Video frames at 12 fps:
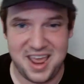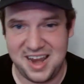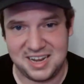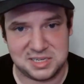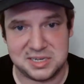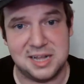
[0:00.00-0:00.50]

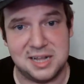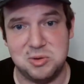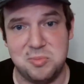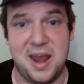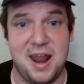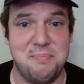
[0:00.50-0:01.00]
80s is not so
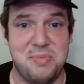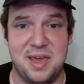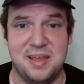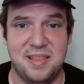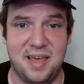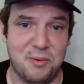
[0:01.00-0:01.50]
bad. I'm
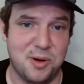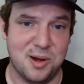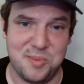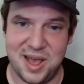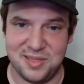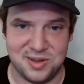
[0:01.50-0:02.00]
thinking like we're going to
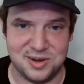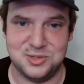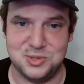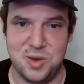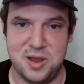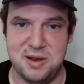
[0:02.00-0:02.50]
be out there
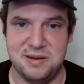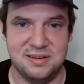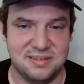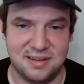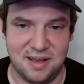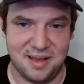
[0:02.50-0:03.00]
sweating,
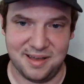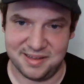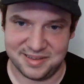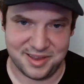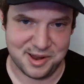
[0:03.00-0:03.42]
at